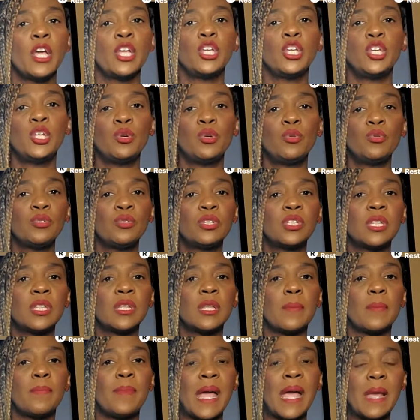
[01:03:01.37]
used
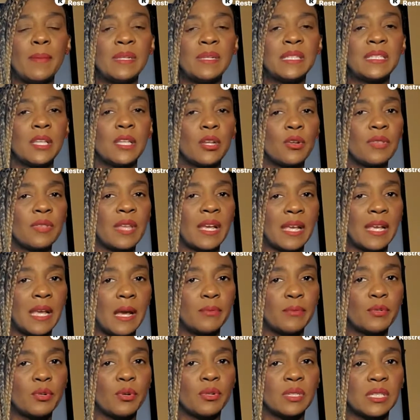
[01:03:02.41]
the babysitter that
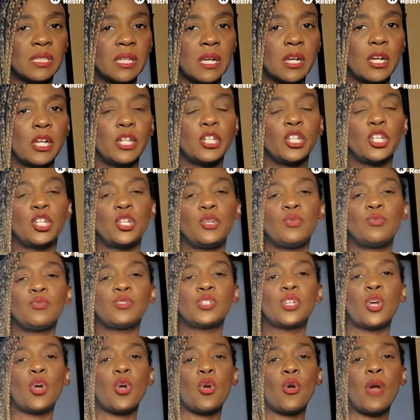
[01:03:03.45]
kept her son,
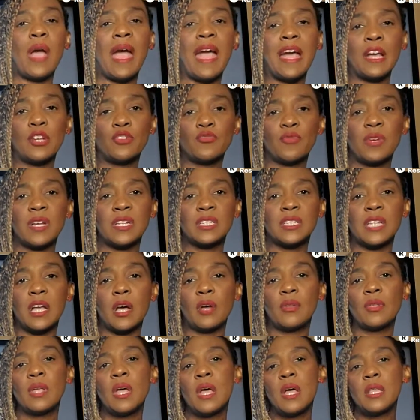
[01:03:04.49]
used her address.
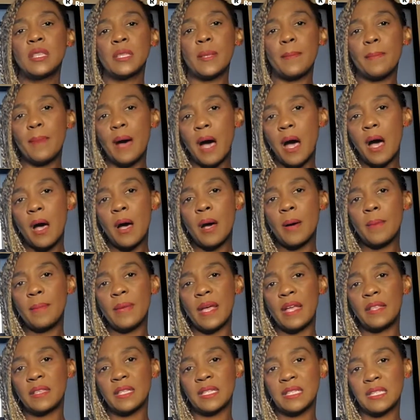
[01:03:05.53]
Now, the mom
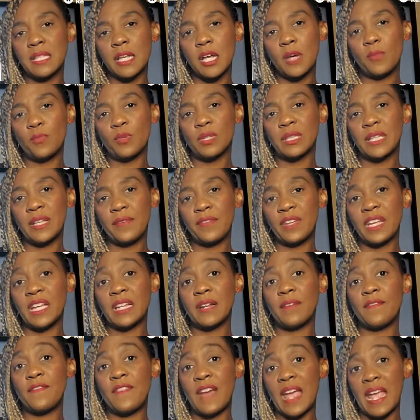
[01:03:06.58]
and the son were living in
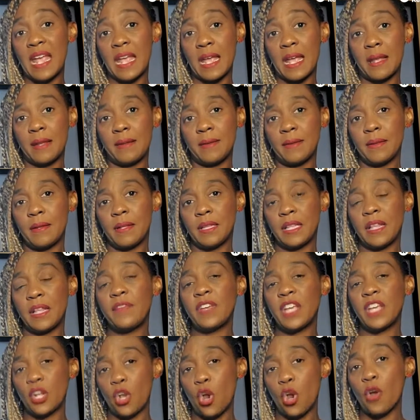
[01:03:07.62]
her van,
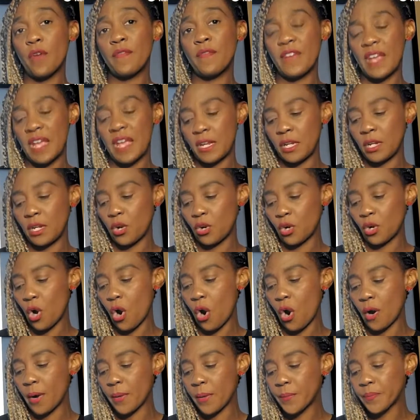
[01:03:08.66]
in her
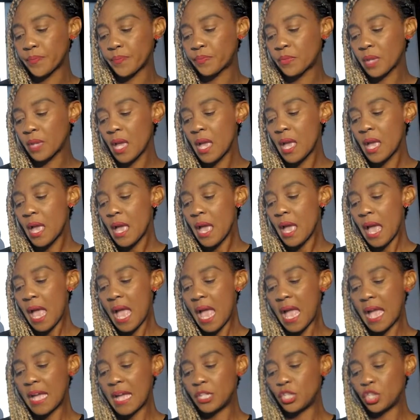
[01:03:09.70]
car.
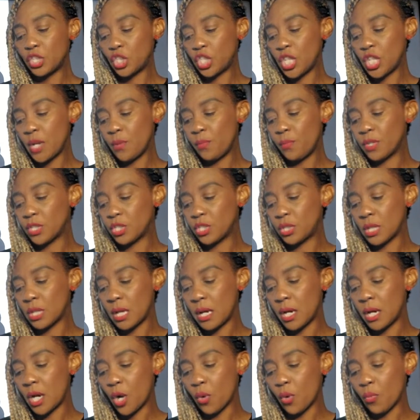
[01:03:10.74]
And she was
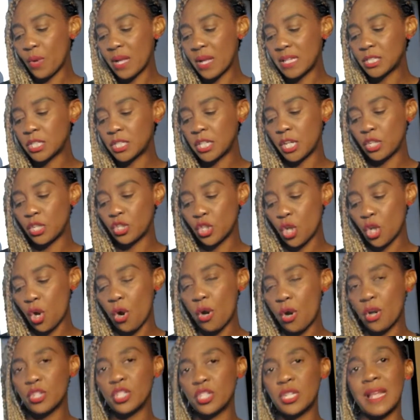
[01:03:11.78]
arrested and
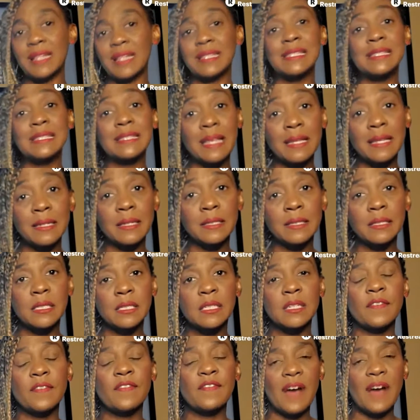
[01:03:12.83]
charged and
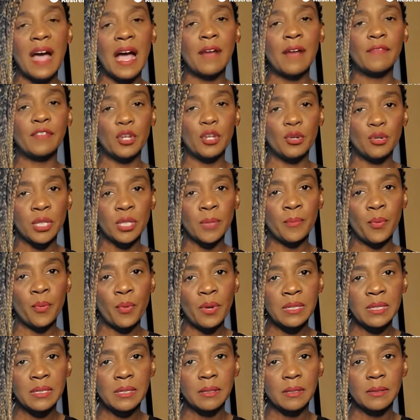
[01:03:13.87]
sentenced to 5 years in
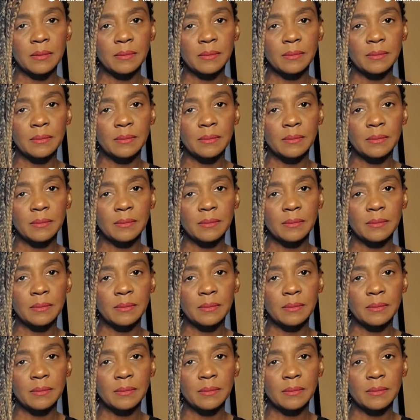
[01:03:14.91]
prison.